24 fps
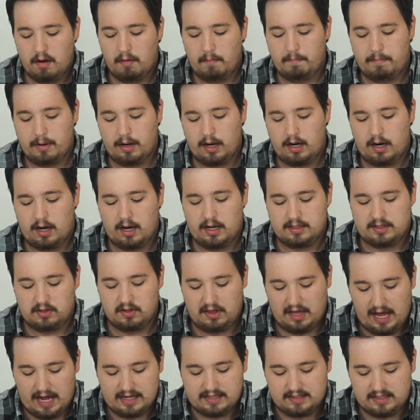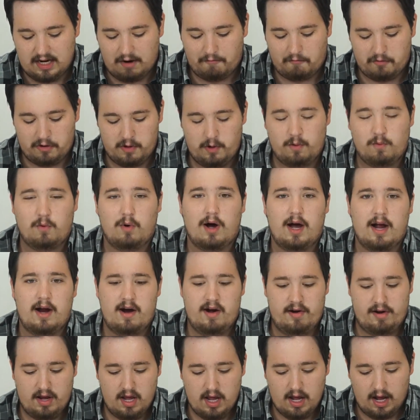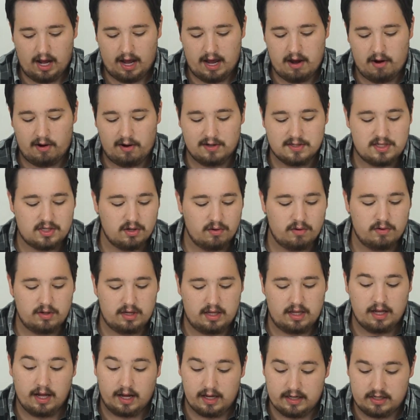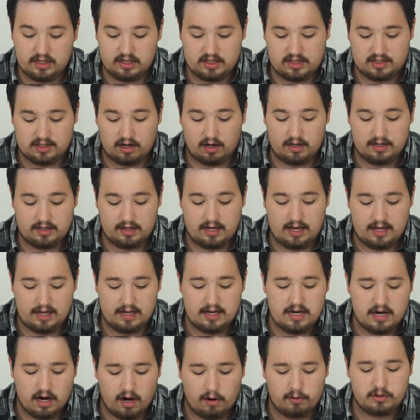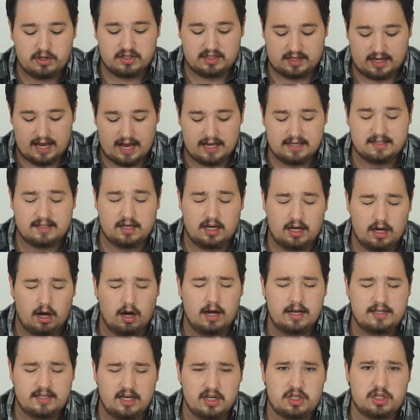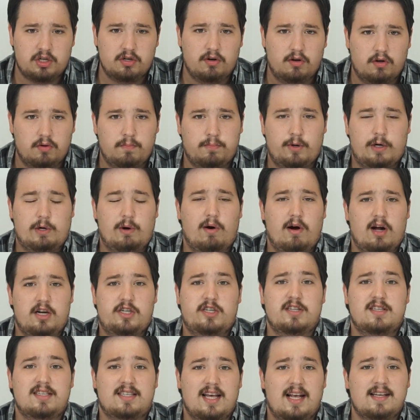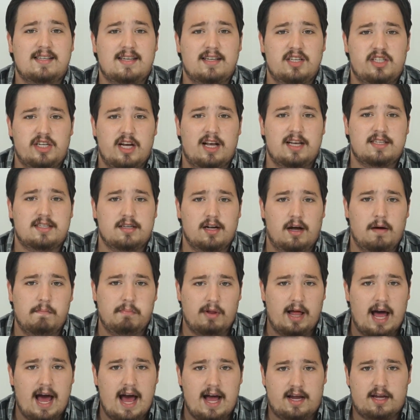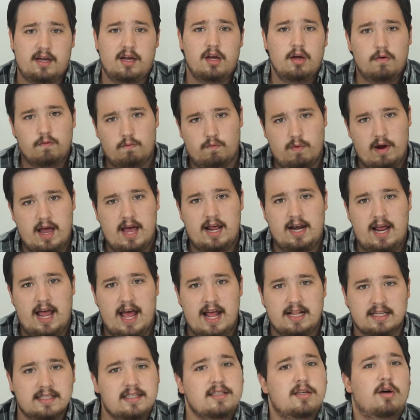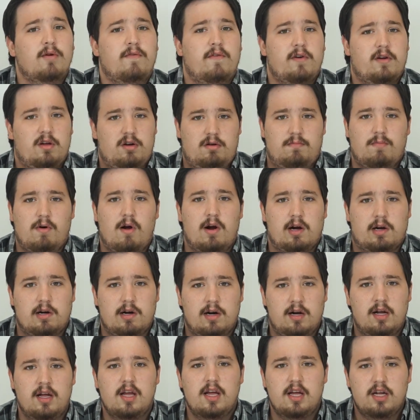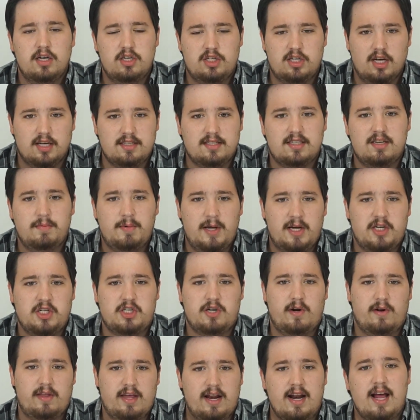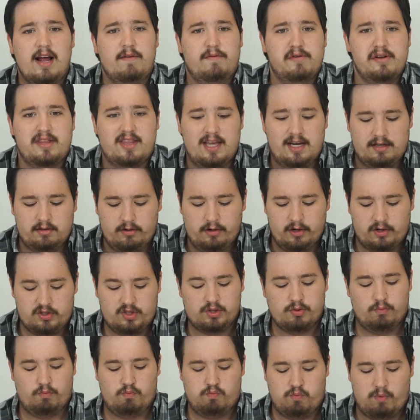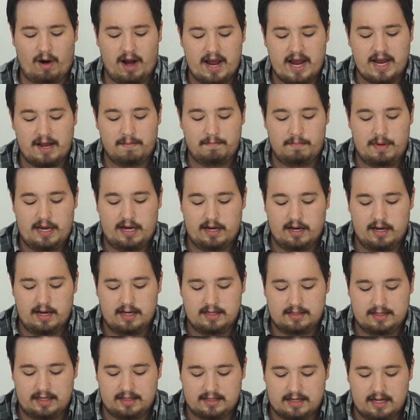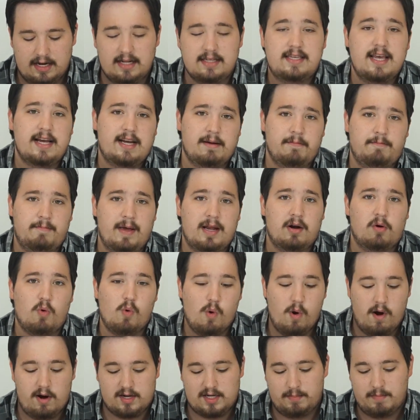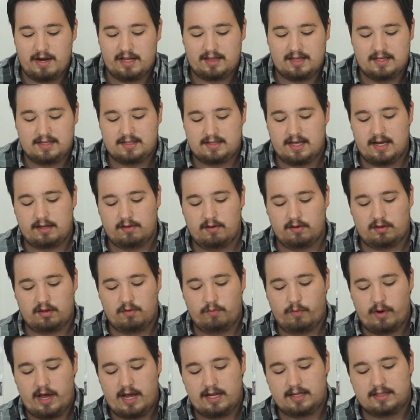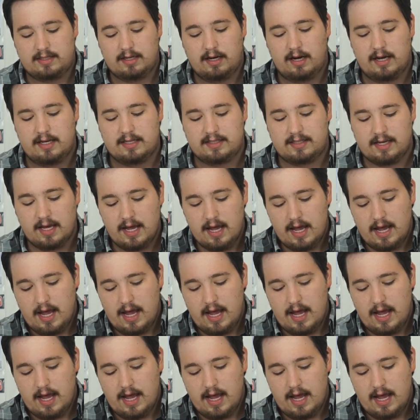But so that's definitely required. I also just as additional precautions, I suggest a black, red, and silver Gundam marker just to make sure that everything looks right, because it's going to take a bit of work to make this thing look the way it does.